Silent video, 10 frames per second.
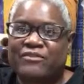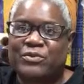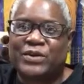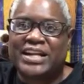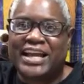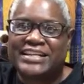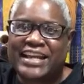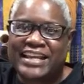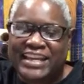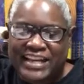everyone. Hi
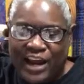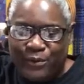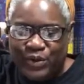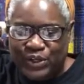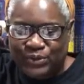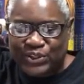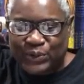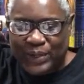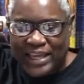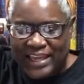Diane, how are you
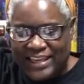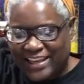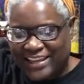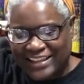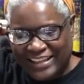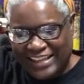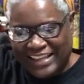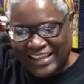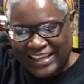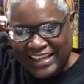doing?
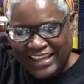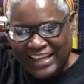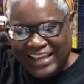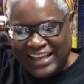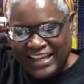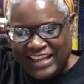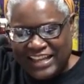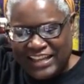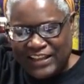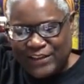
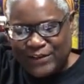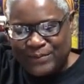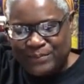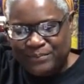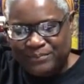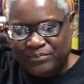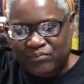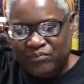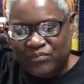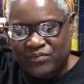Um,
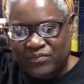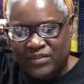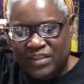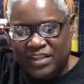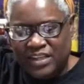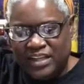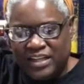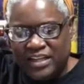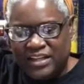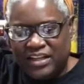
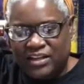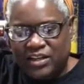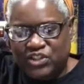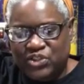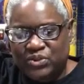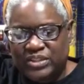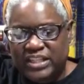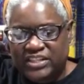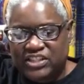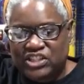and uh, June
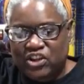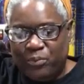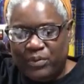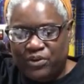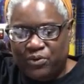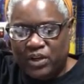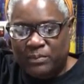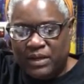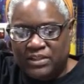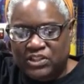saying she's hoping your
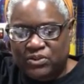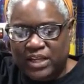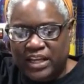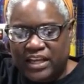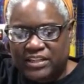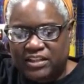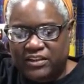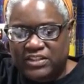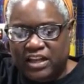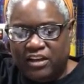grandma's okay. And
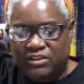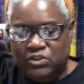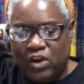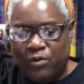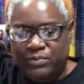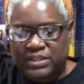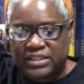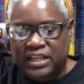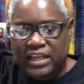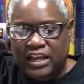Tucker said, also, I will be
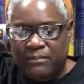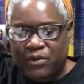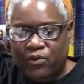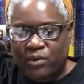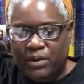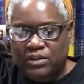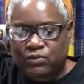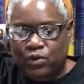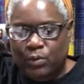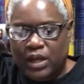staying at my grandma's
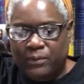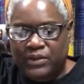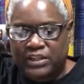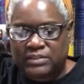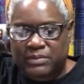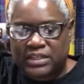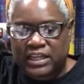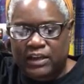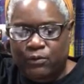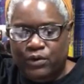for a while because my
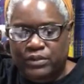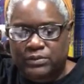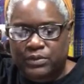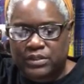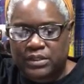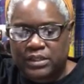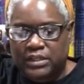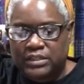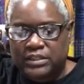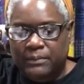dad works with
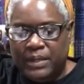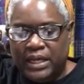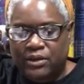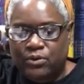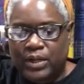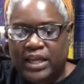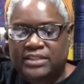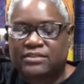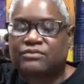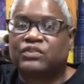somebody who
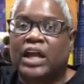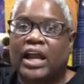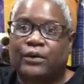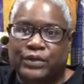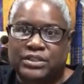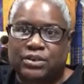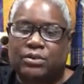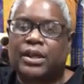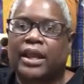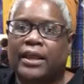has the virus.
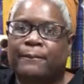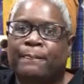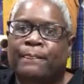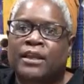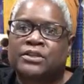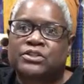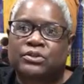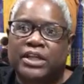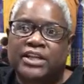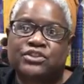Okay,
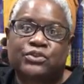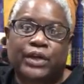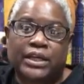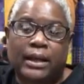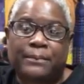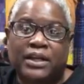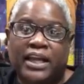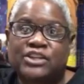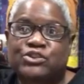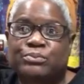so that's great. I'm
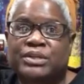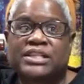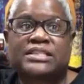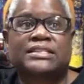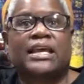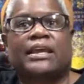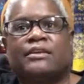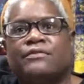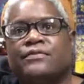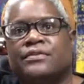glad you're being
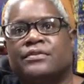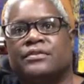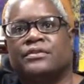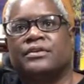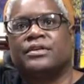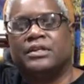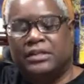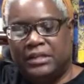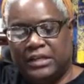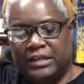safe
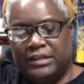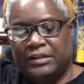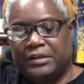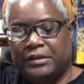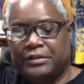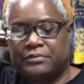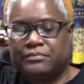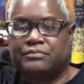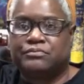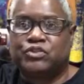and uh,
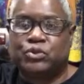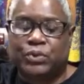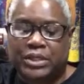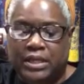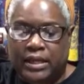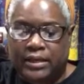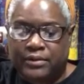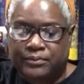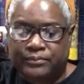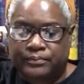doing that.
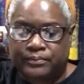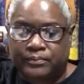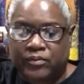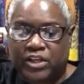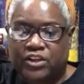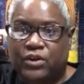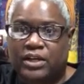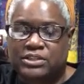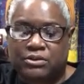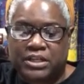And then you
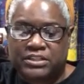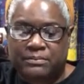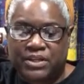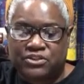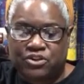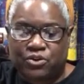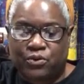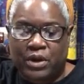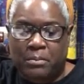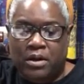also get to make sure your
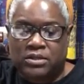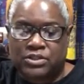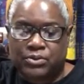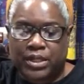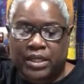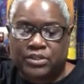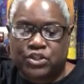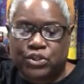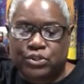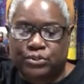grandma's okay,
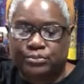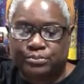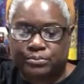too.